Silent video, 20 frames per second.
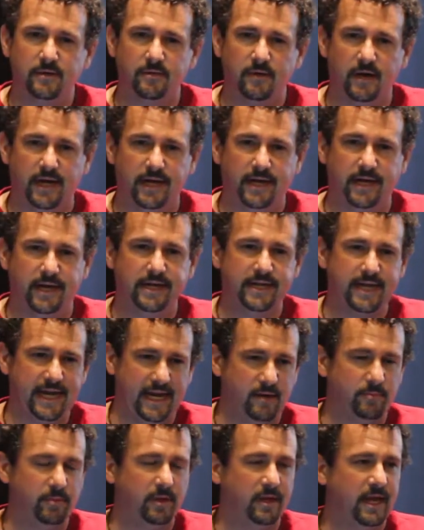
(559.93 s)
right? And
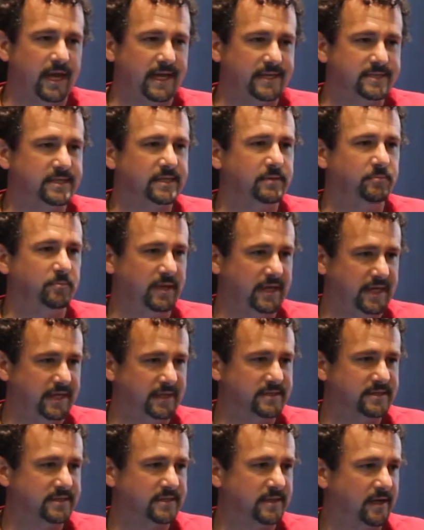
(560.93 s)
cannibalizing
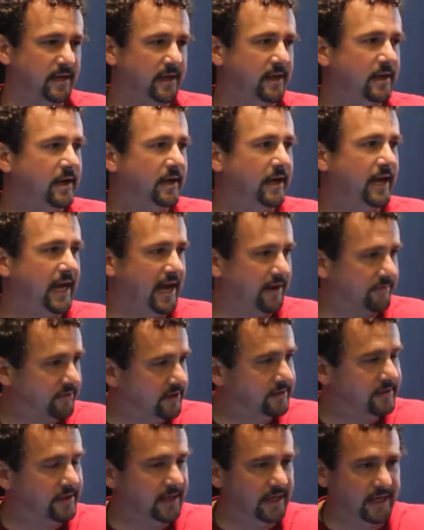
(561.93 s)
means
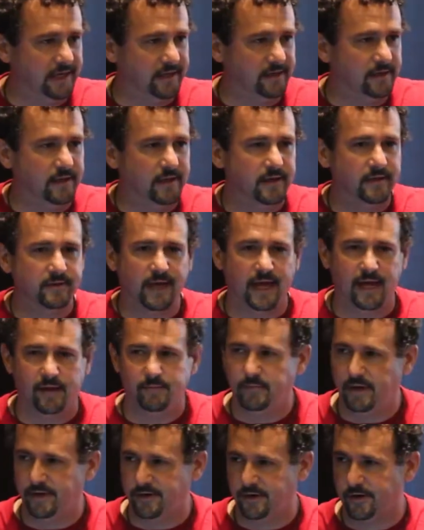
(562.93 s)
everything
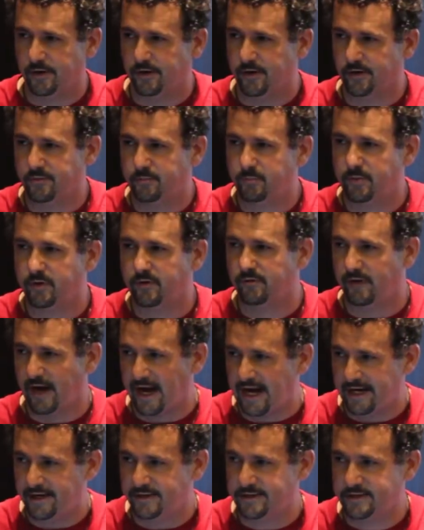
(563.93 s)
that Mother Earth
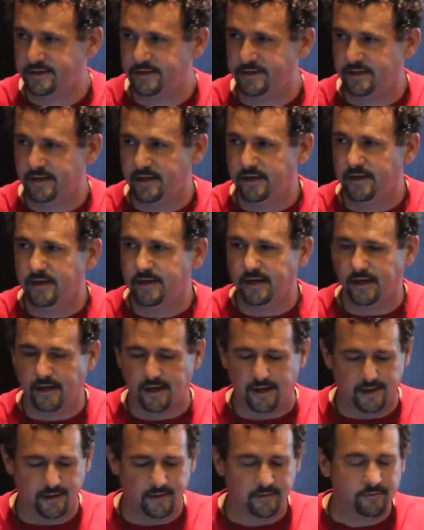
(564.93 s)
provides
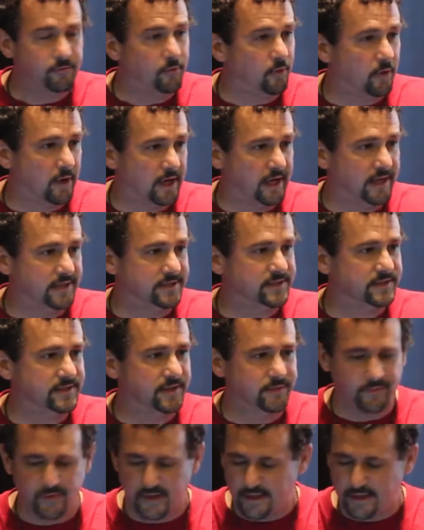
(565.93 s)
for us.